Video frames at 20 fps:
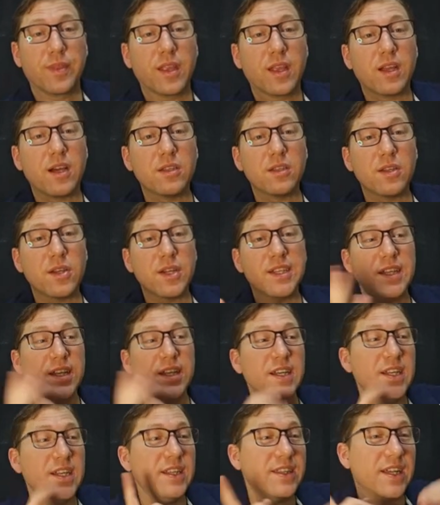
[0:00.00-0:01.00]
color
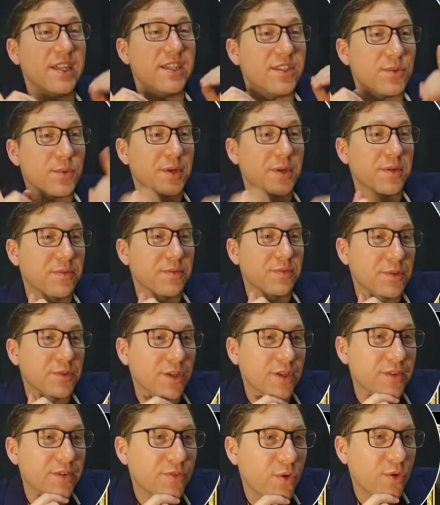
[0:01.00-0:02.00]
identity. That's what I'm
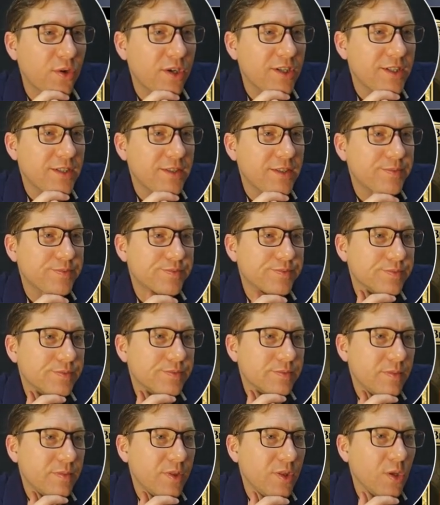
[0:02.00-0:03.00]
looking for.
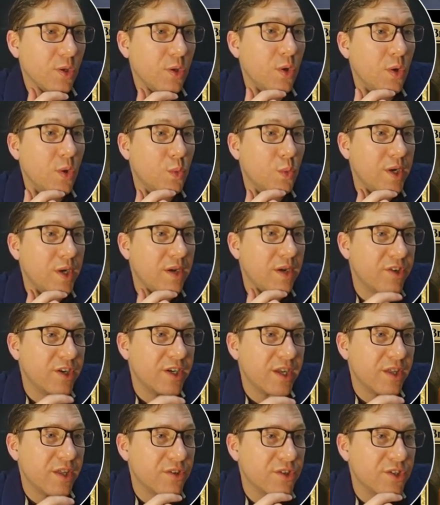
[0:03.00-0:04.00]
Whenever
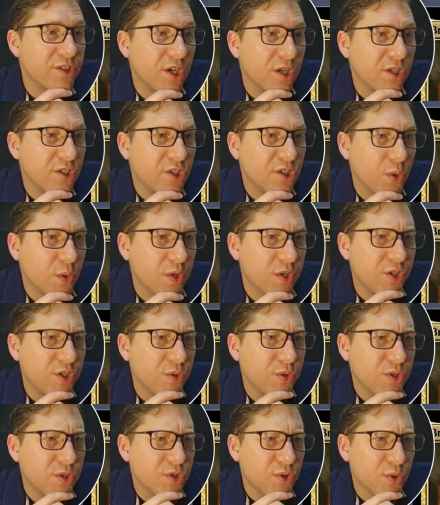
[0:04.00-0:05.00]
another non-token you
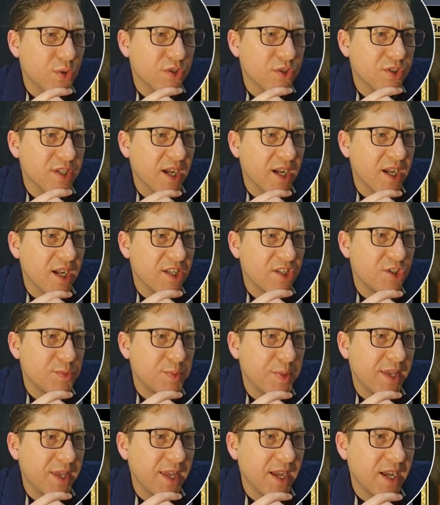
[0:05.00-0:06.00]
control dies, you
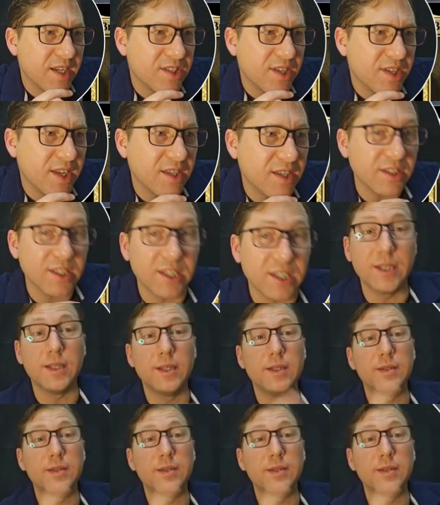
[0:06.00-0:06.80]
may exile it.